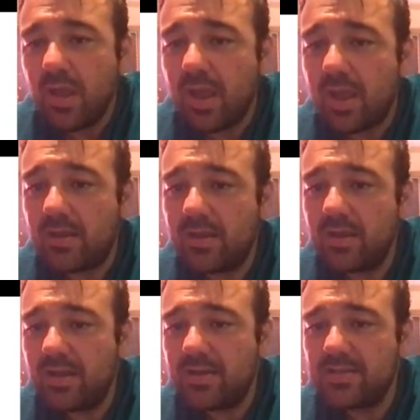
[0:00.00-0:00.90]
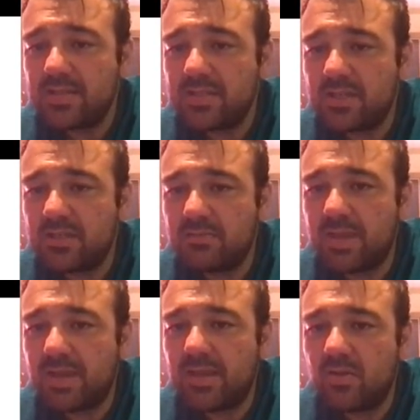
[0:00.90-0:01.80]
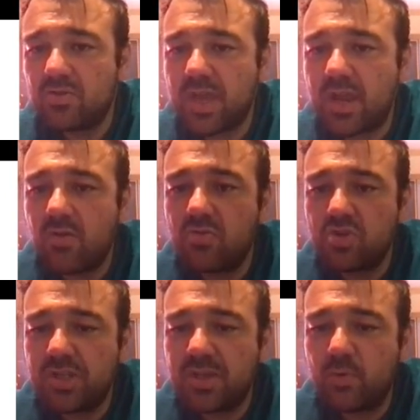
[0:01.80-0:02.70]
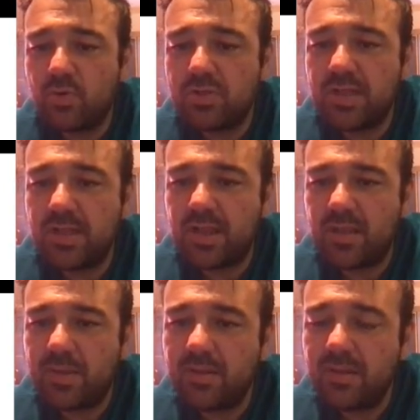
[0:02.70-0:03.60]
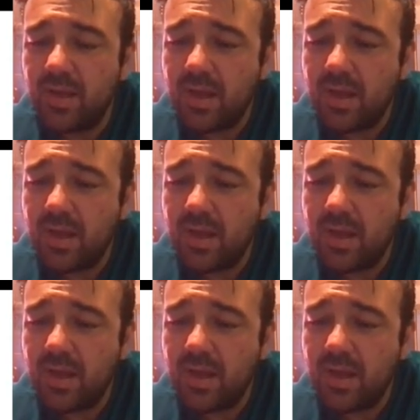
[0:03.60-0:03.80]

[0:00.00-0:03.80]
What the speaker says: And here is the 10 kilosecond JWST limit.